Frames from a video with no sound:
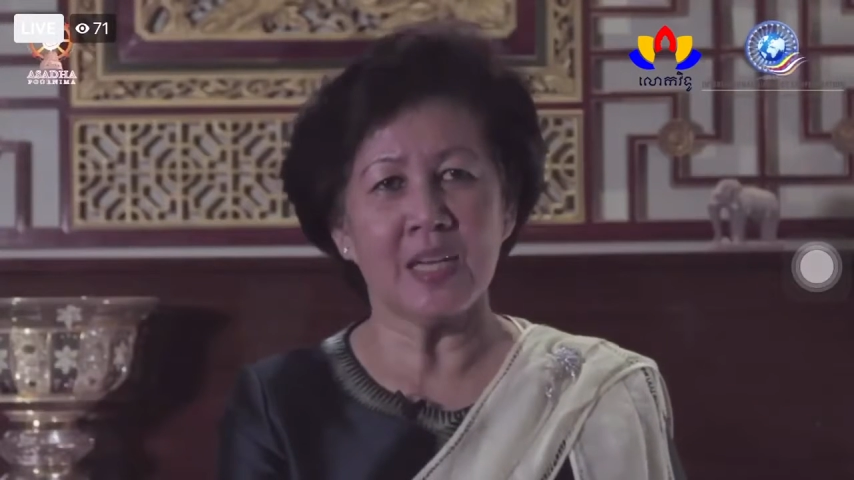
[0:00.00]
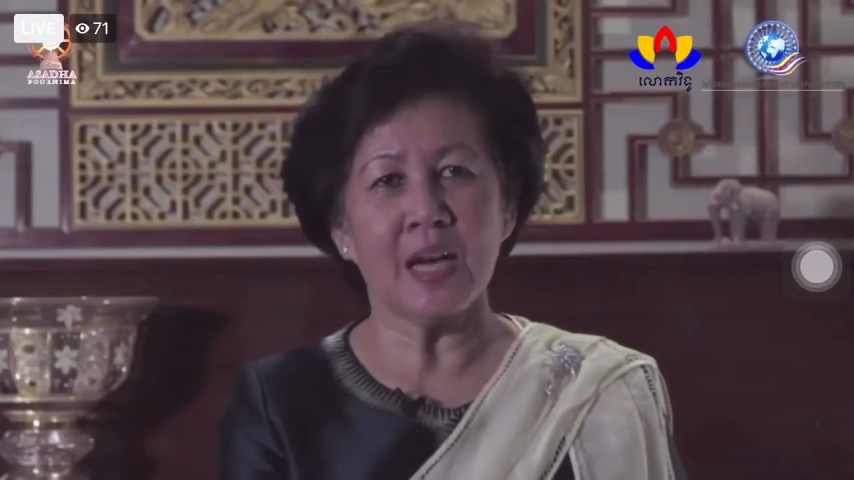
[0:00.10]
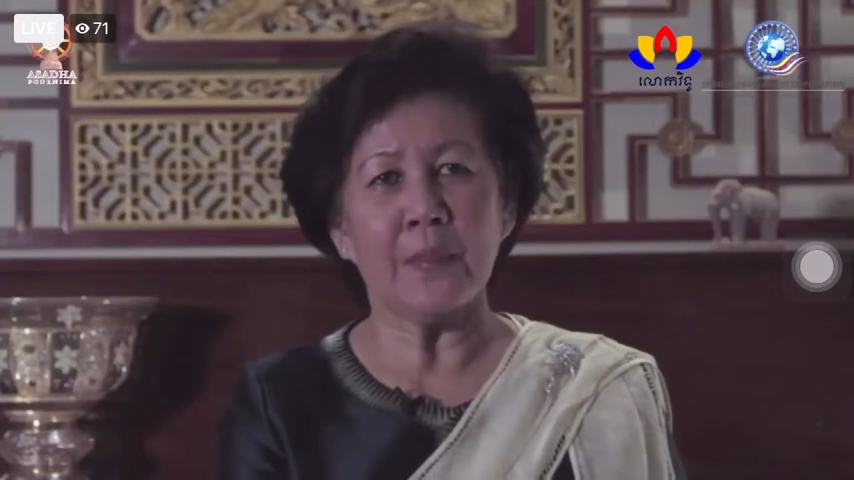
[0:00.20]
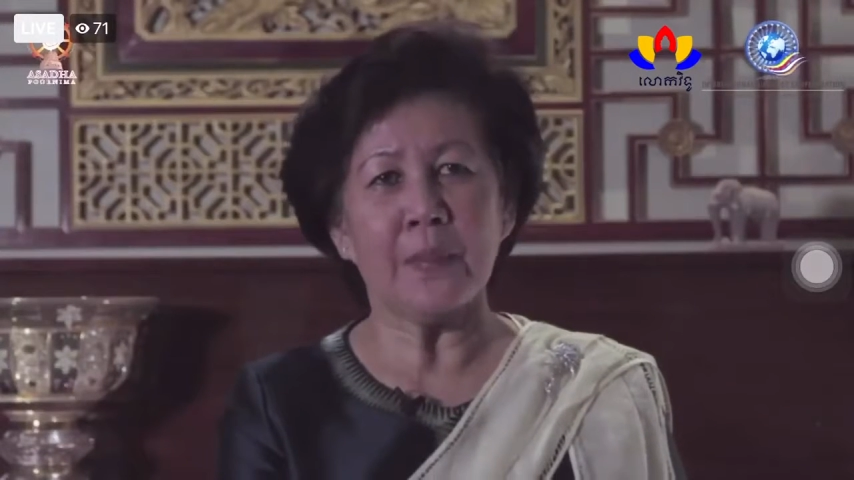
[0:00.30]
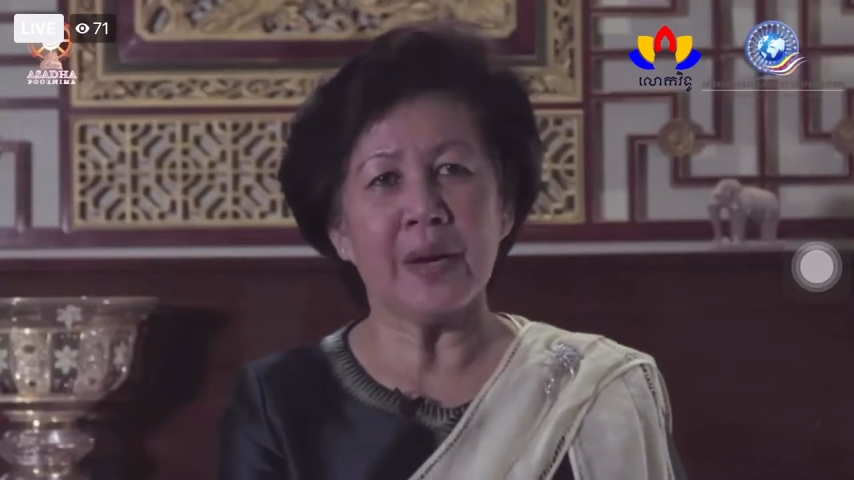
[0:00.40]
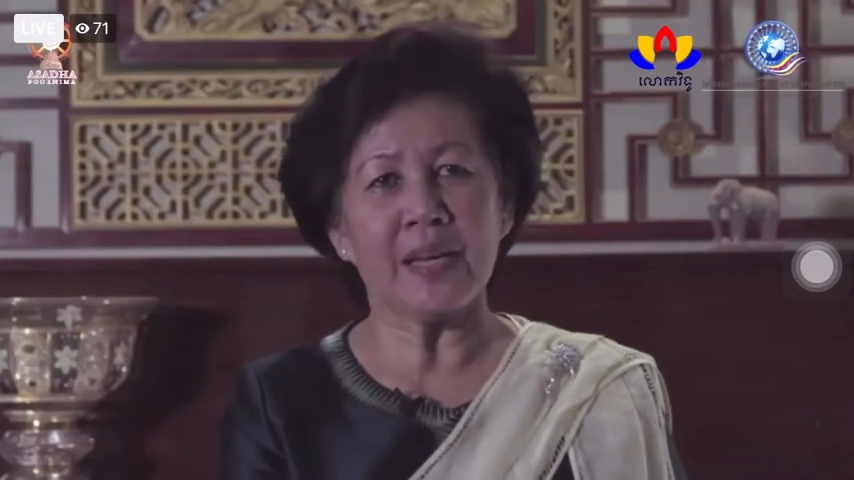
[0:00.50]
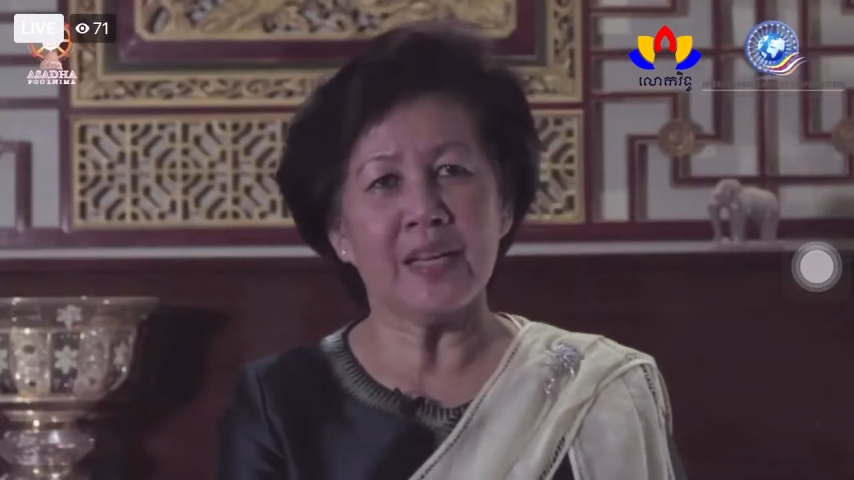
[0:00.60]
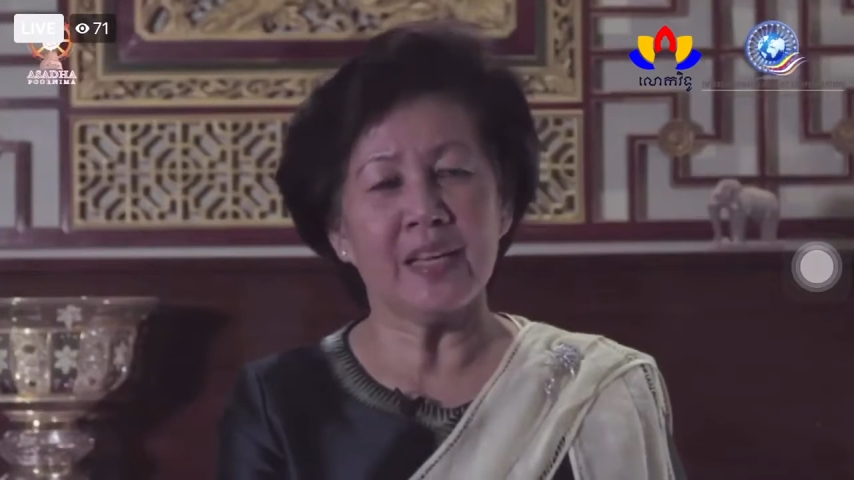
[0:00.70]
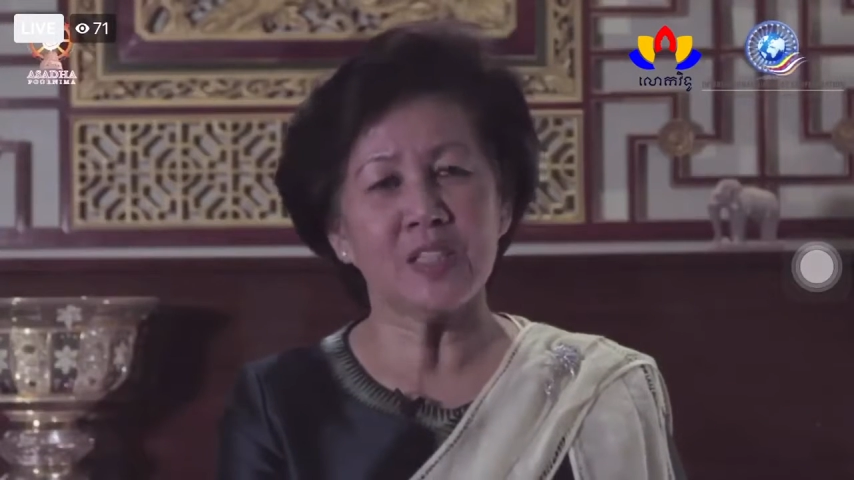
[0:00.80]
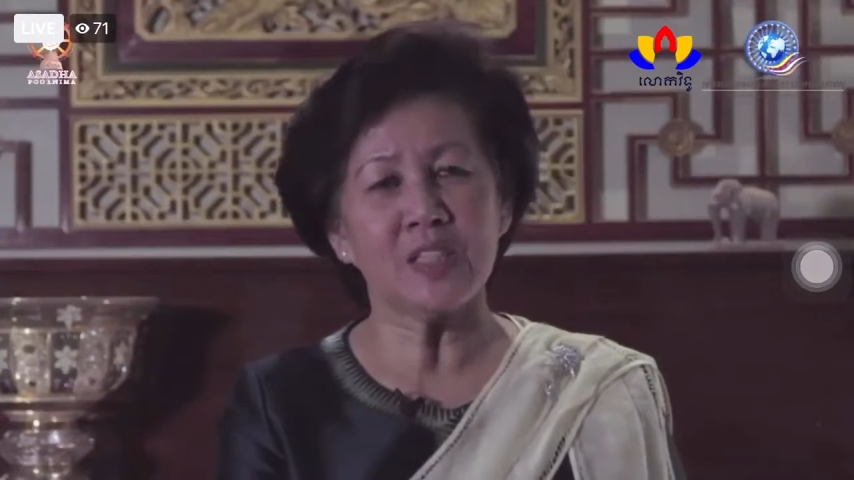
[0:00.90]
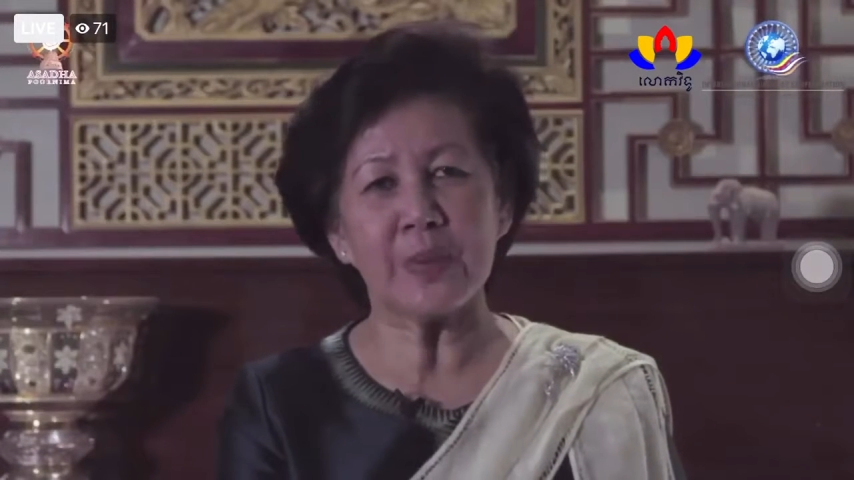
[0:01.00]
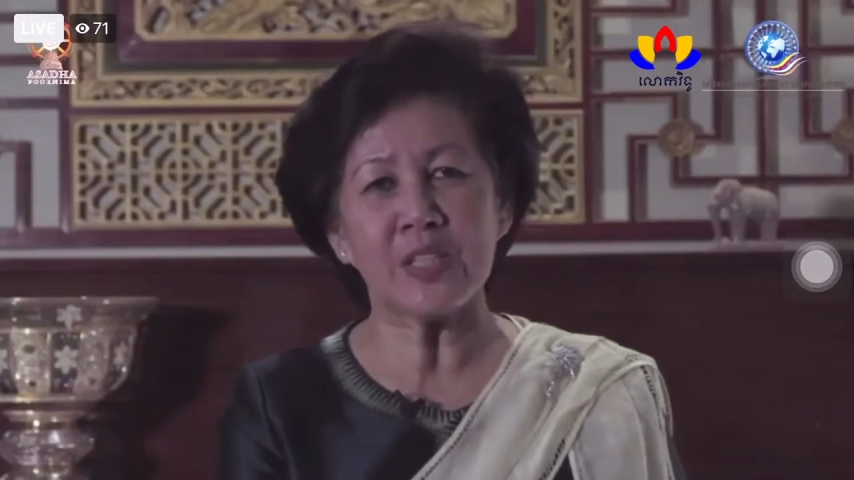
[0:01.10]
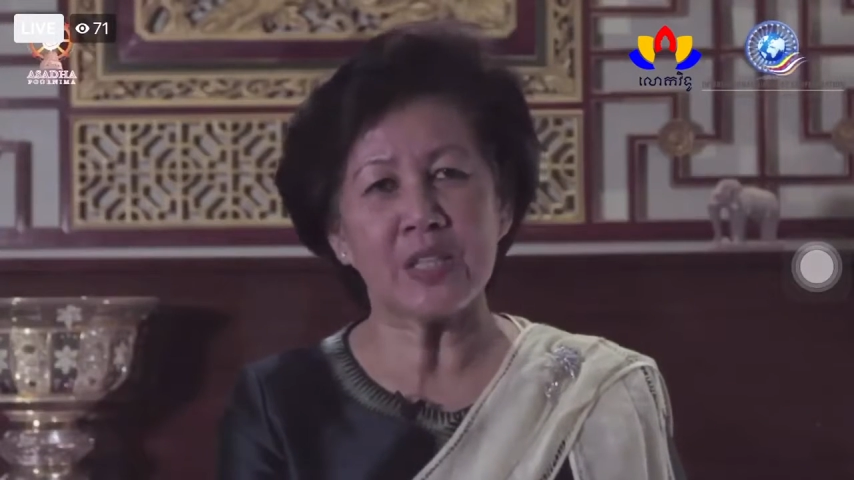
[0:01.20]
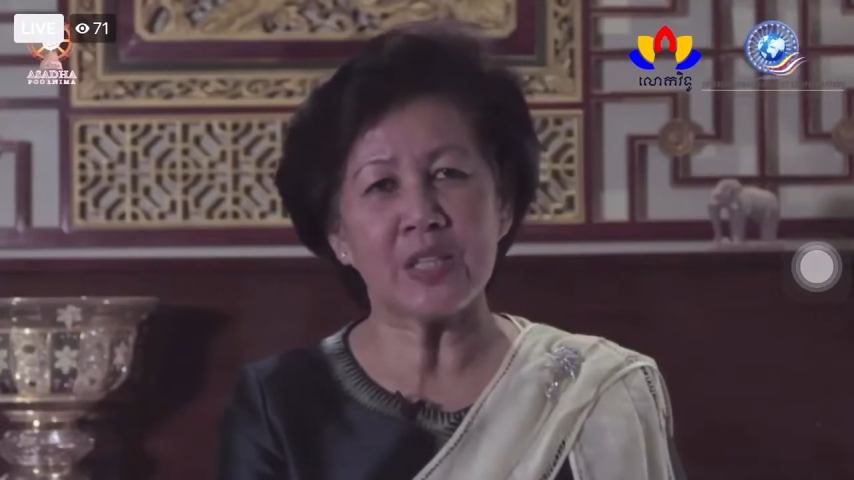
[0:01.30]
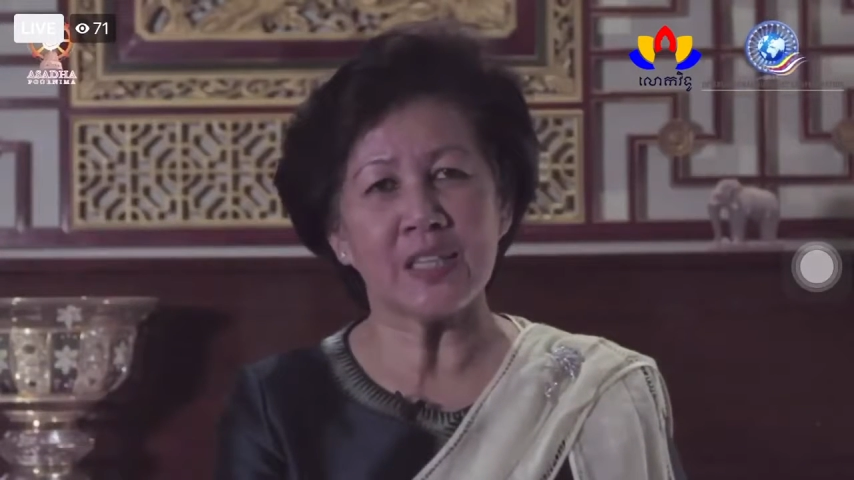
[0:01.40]
but
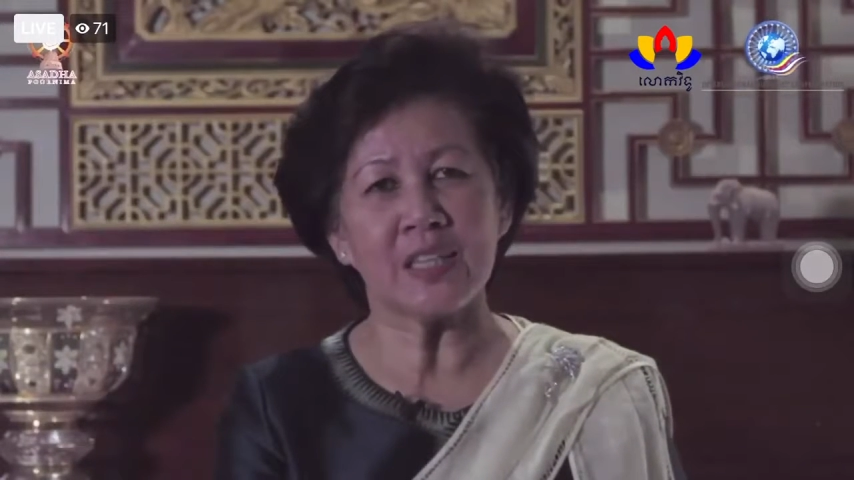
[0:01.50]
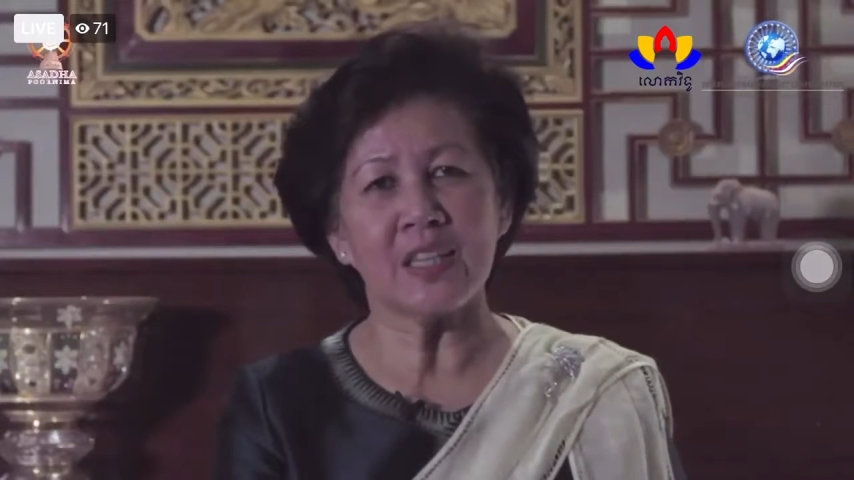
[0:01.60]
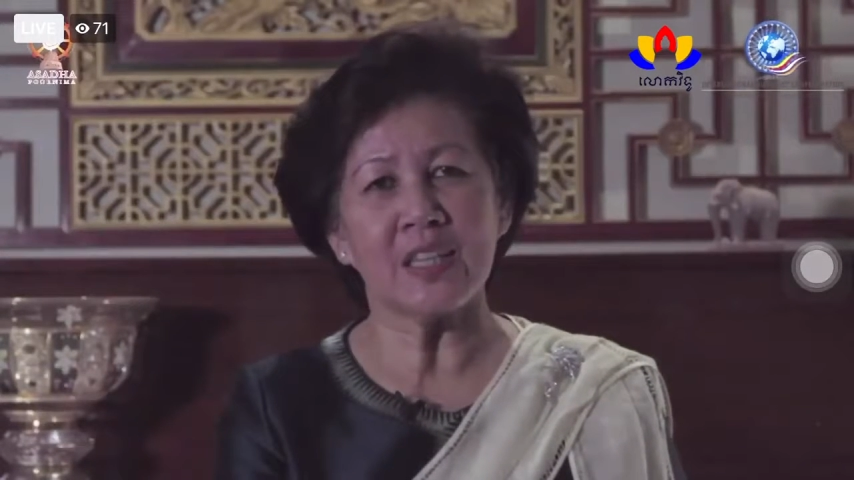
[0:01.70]
especially